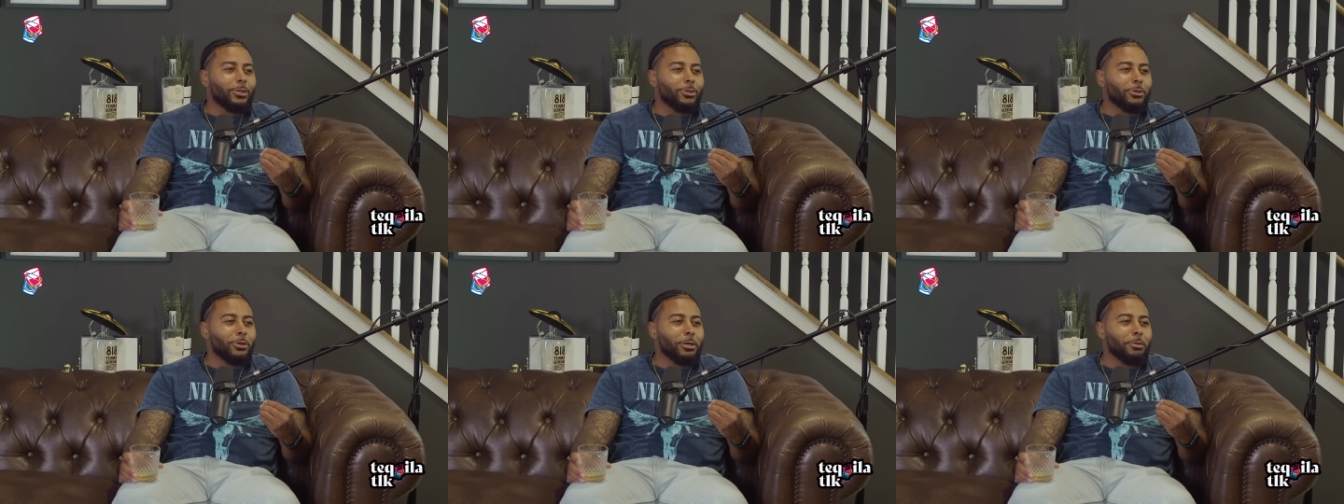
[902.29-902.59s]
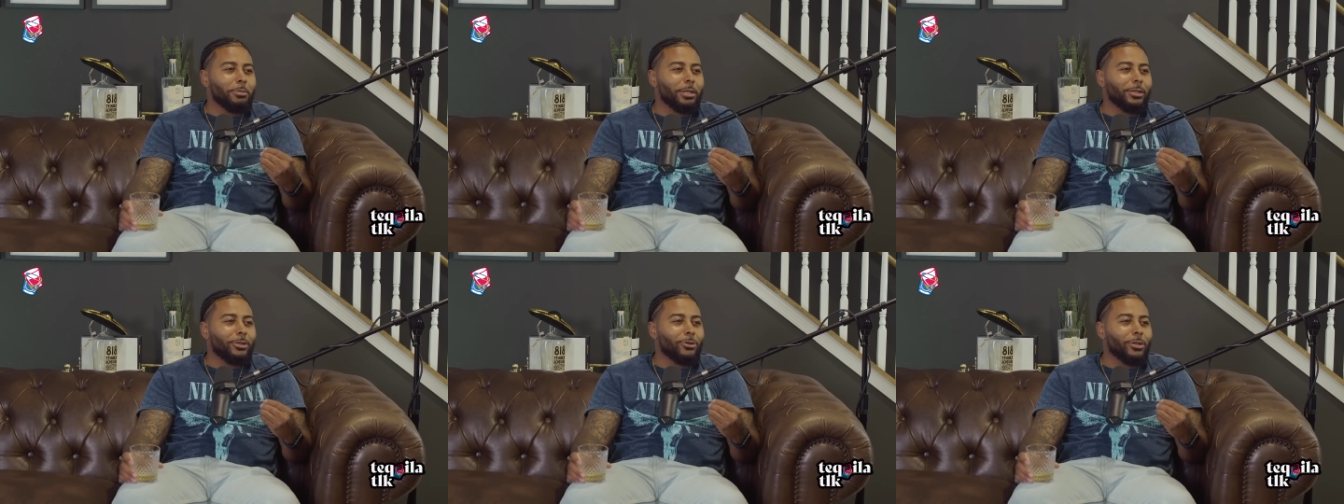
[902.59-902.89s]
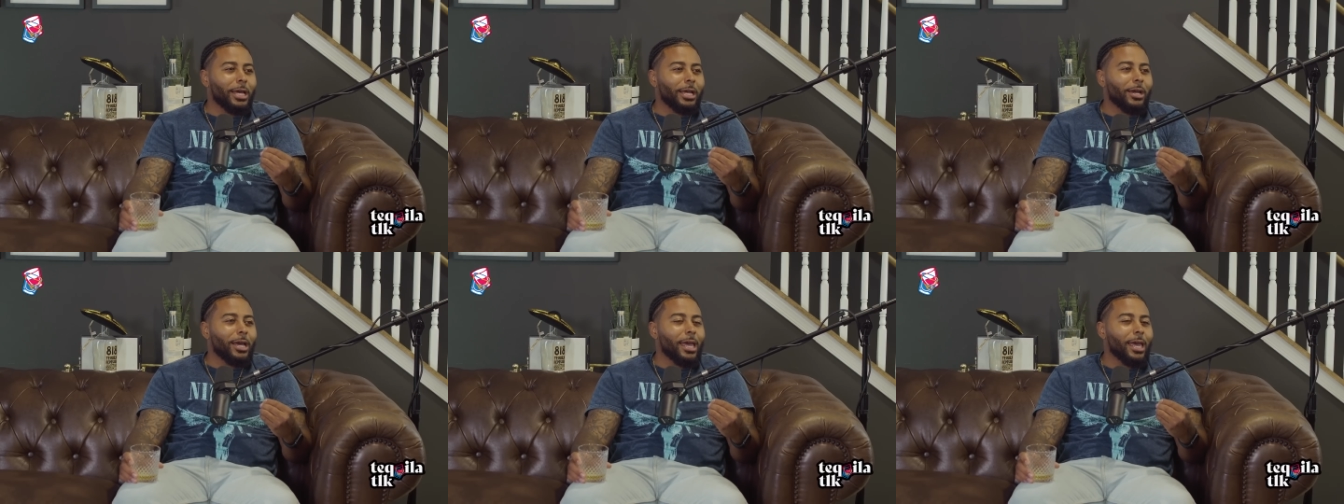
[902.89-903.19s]
You know what I mean? They're
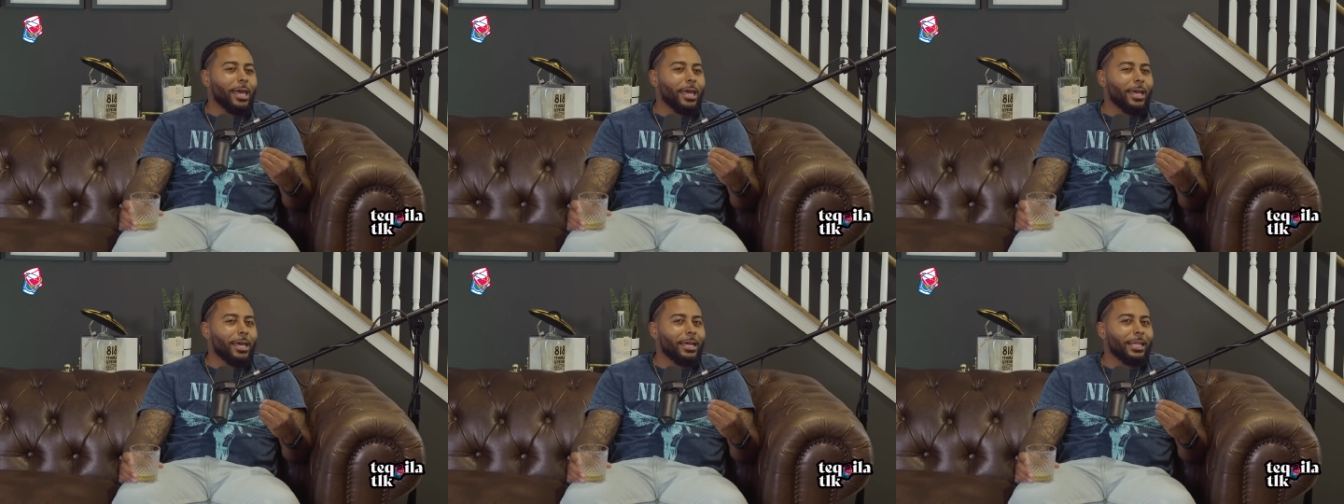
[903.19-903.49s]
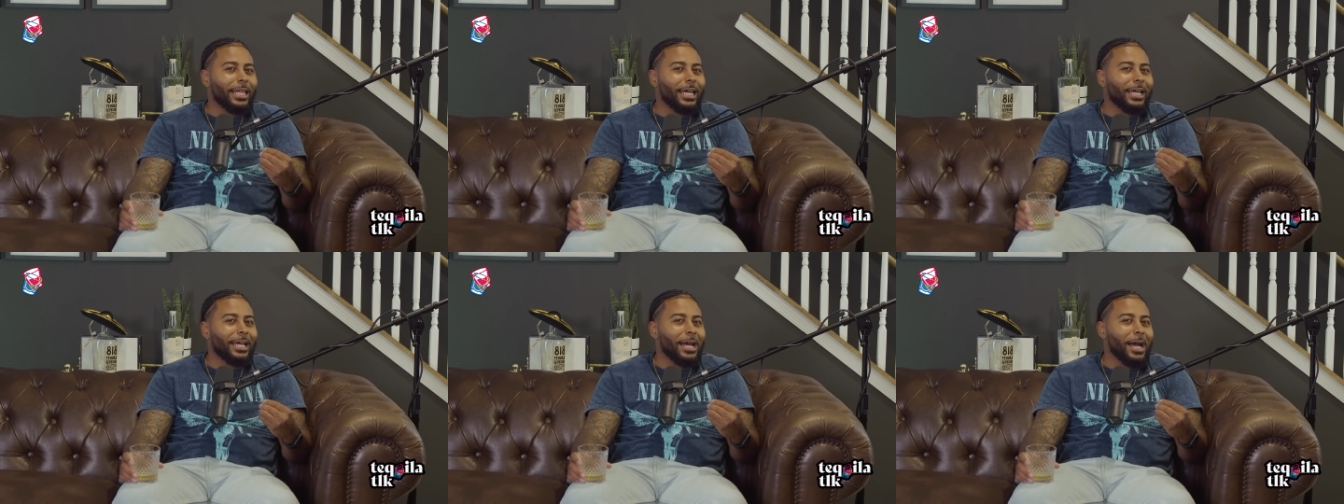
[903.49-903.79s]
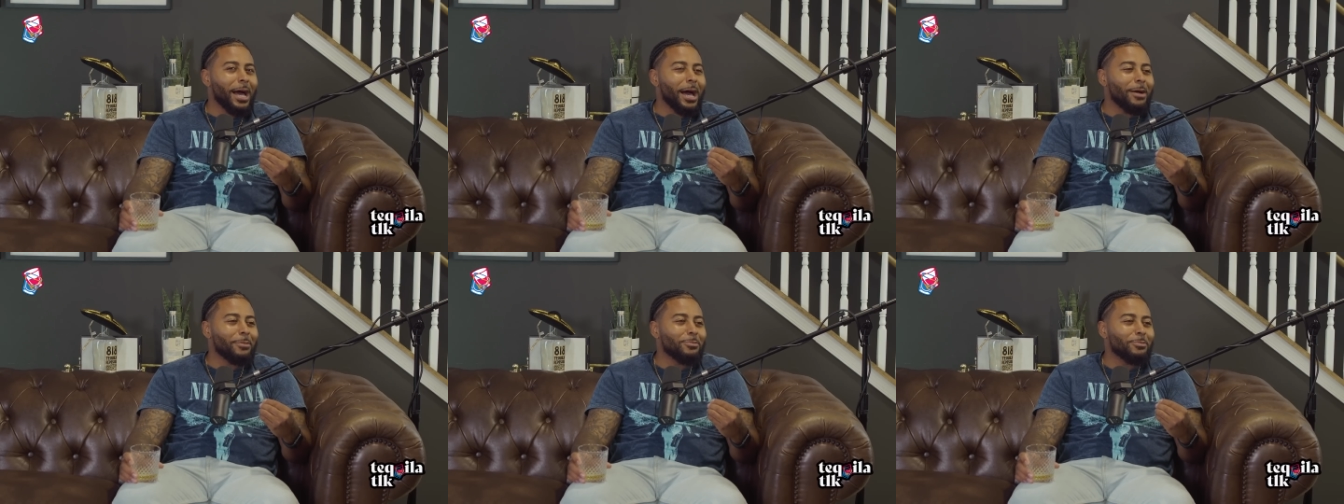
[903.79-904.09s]
like, hey, like
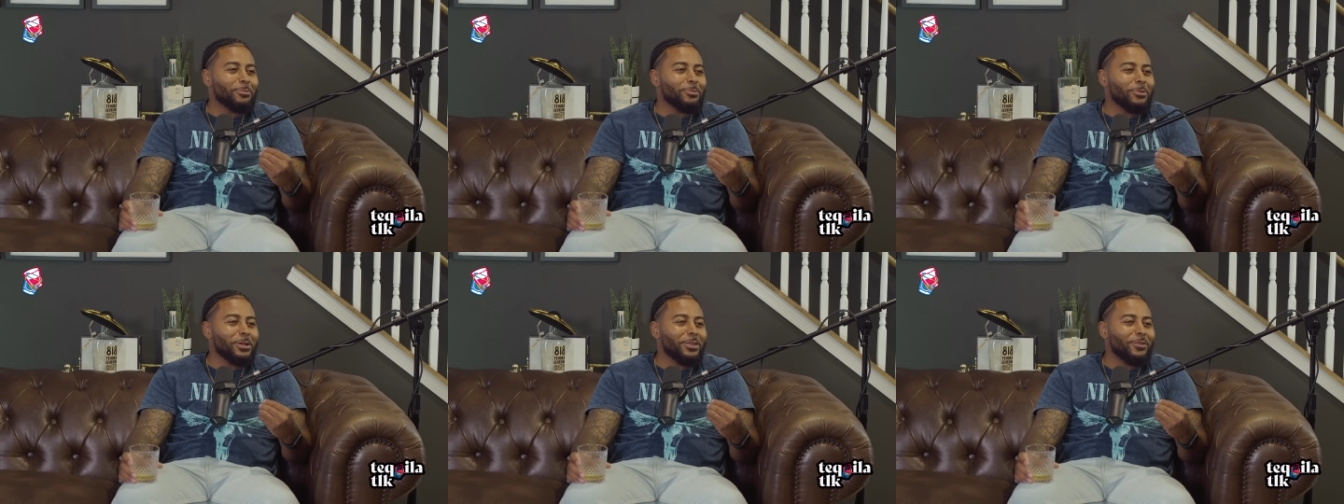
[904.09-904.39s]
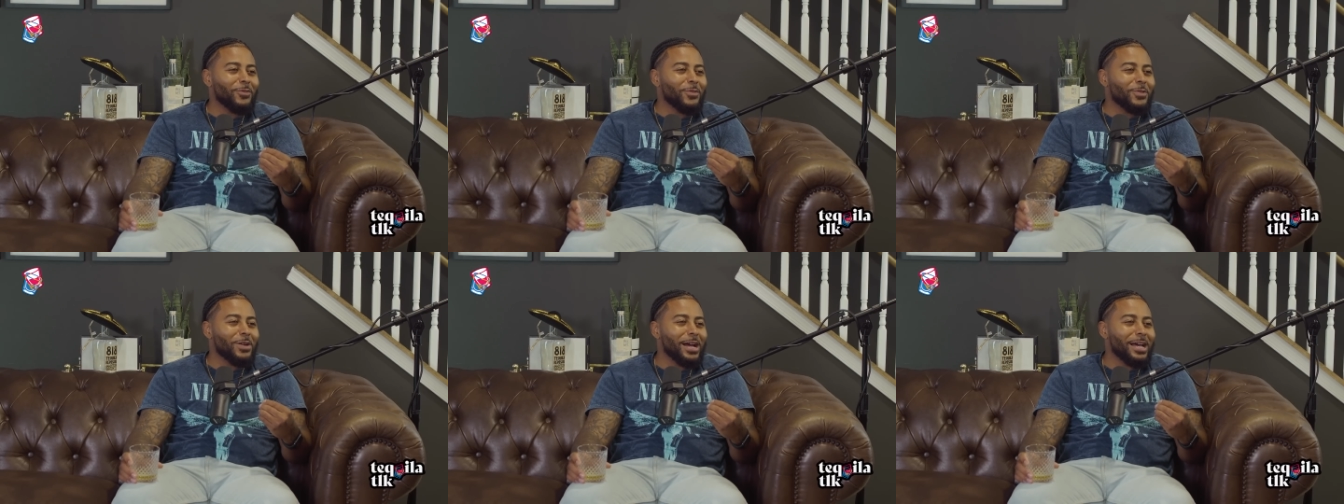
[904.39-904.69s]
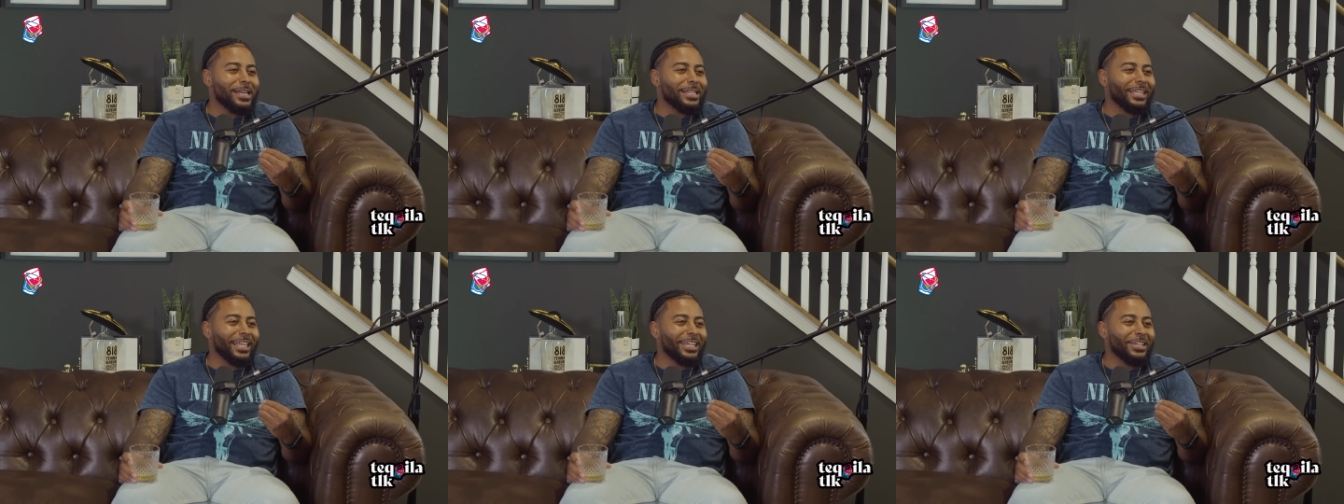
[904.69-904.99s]
I'm with
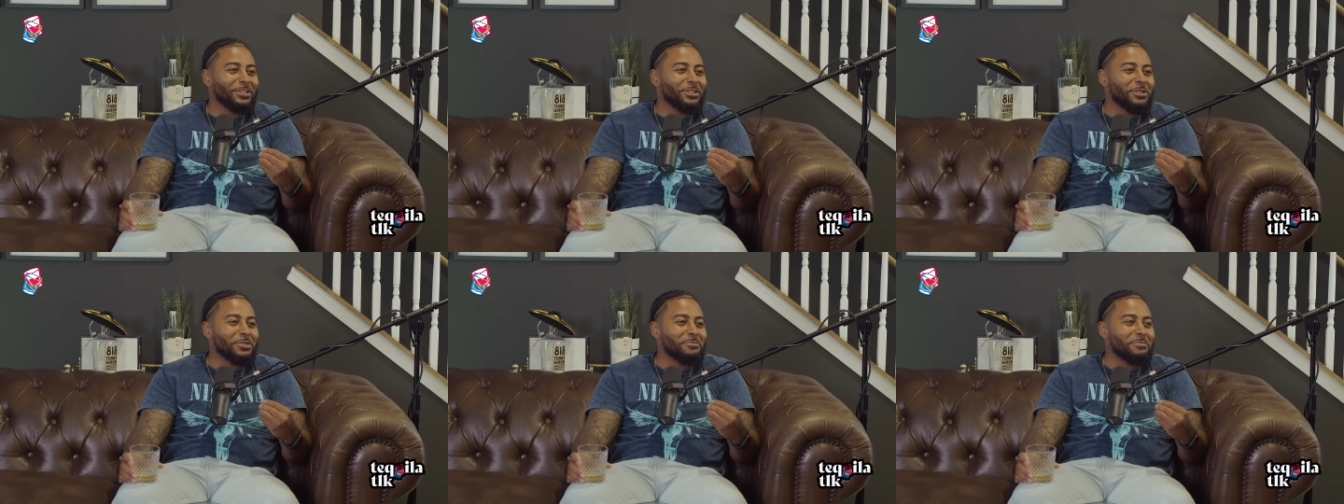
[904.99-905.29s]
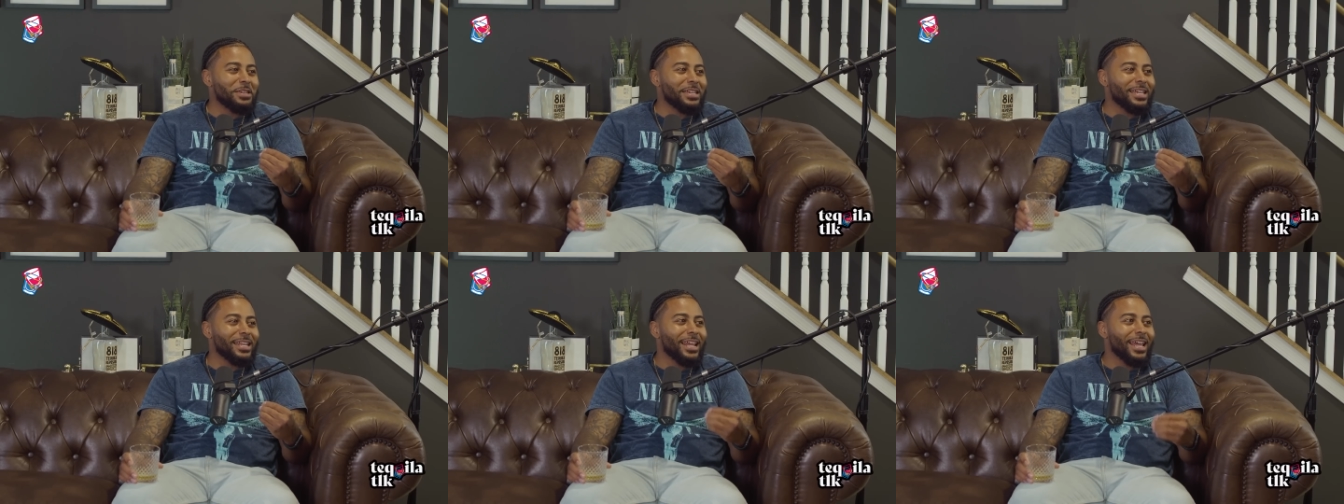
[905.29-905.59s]
Variety. Like, you know what I mean?